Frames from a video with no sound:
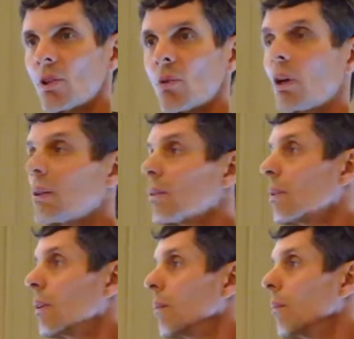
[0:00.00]
So what
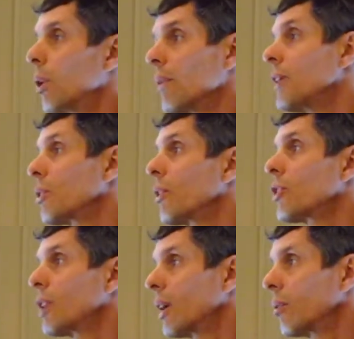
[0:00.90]
motivates her to
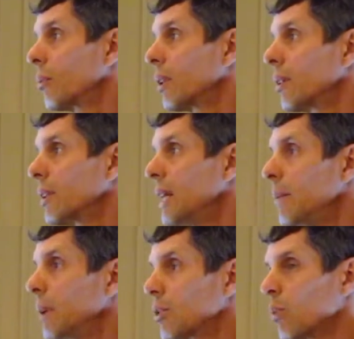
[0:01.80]
share it with the
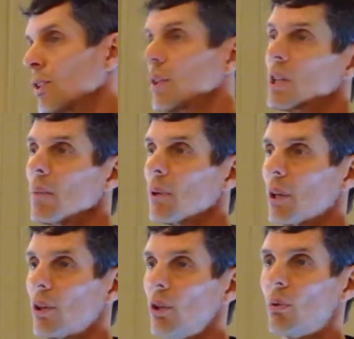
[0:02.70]
team? Because what's the team going
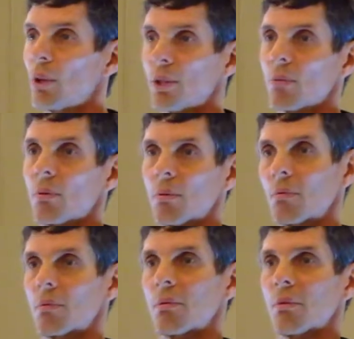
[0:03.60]
to do? What's
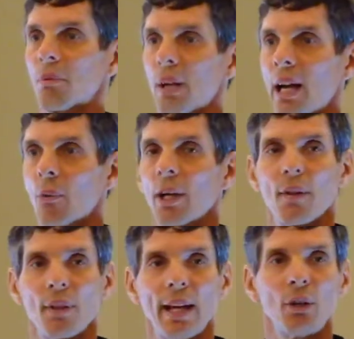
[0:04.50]
how are we going
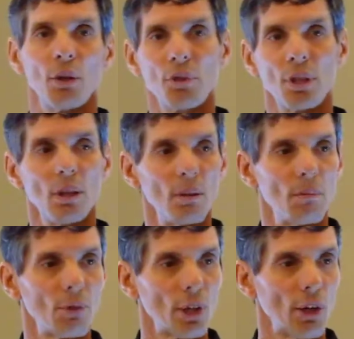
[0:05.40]
to thank her if
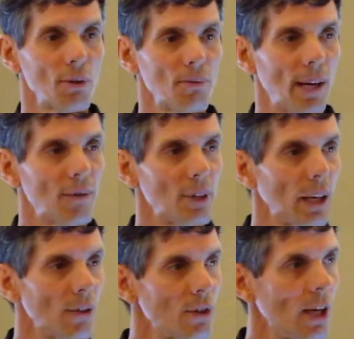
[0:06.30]
she shares the five
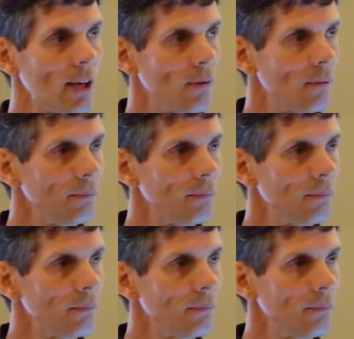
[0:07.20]
seconds Say,